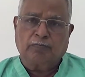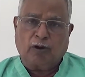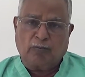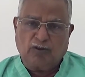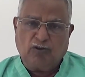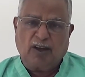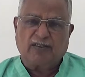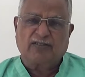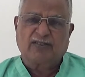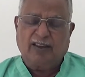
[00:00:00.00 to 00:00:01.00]
from
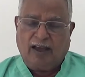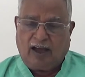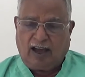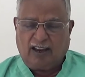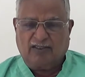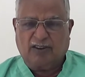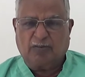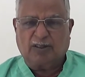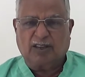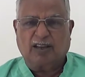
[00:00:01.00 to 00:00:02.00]
US and
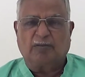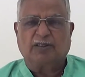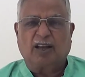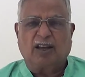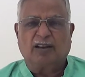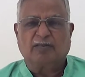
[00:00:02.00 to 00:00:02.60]
Srimati Kavita